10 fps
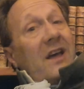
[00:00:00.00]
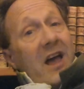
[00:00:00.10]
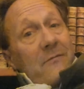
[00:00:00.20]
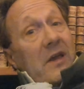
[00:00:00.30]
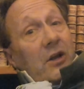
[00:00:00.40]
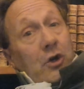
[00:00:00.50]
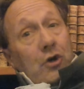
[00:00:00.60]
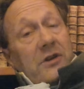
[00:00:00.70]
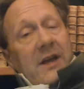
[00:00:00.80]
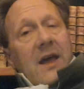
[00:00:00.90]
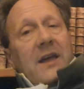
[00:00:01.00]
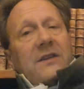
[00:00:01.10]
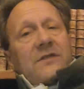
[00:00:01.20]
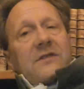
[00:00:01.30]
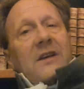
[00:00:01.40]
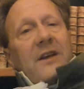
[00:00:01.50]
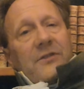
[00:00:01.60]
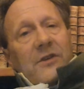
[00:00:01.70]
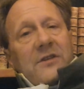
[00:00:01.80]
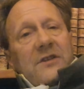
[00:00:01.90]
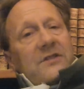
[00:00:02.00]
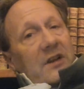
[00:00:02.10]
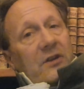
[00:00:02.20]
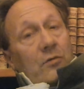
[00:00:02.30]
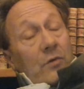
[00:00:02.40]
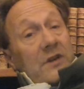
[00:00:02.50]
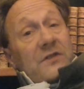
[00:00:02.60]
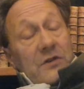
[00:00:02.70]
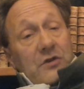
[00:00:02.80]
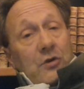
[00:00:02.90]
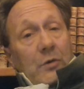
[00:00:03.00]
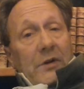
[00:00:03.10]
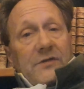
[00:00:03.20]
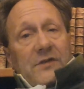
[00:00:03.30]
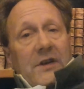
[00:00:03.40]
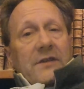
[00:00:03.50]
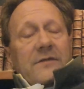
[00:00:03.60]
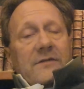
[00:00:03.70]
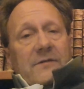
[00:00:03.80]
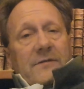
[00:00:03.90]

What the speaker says: have made a good case that distinct races do exist.